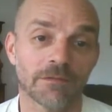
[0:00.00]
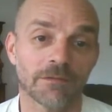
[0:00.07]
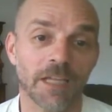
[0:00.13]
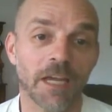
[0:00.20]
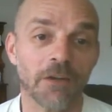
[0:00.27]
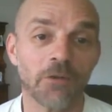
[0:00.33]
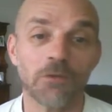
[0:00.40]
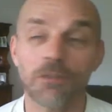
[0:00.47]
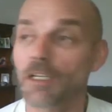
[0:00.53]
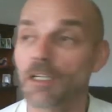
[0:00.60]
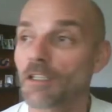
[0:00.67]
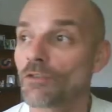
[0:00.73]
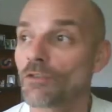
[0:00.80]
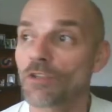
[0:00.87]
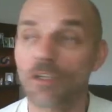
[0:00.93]
How long did
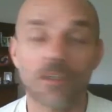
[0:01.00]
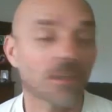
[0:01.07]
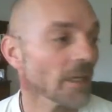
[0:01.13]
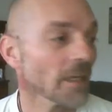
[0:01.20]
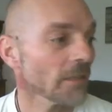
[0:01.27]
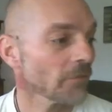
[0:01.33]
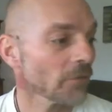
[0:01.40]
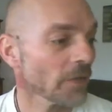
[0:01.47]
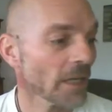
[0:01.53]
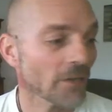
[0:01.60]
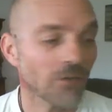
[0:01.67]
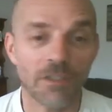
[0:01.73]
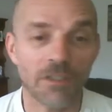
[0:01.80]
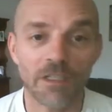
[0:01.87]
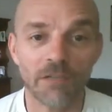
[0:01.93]
it used to take for a
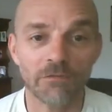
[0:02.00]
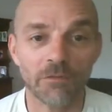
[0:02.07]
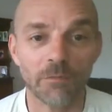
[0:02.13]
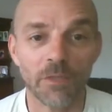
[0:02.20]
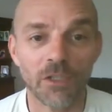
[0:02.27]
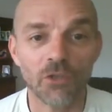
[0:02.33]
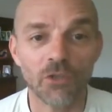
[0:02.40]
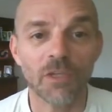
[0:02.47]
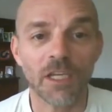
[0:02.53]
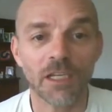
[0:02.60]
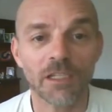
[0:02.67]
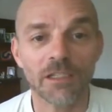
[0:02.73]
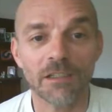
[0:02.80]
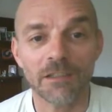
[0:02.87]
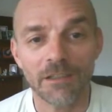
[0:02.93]
letter to get from the
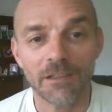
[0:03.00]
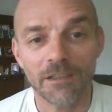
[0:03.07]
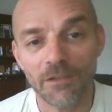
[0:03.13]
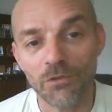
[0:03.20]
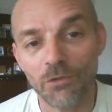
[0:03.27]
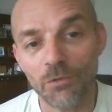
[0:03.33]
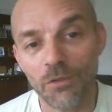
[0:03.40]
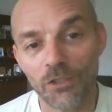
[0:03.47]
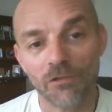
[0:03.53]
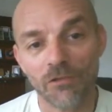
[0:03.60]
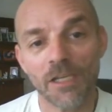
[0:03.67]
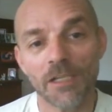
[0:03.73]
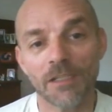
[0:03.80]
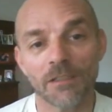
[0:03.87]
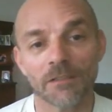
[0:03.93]
UK to
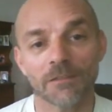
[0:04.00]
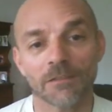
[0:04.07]
Australia?